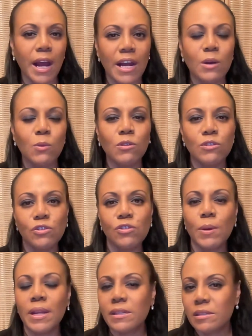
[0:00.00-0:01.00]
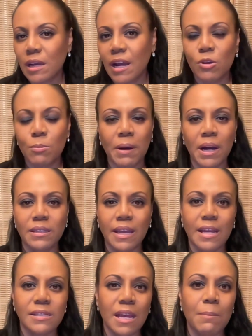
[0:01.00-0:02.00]
I will do an entire
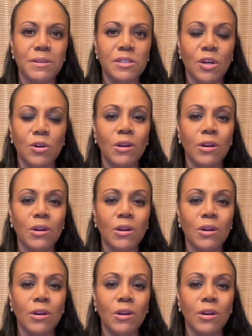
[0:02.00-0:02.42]
podcast episode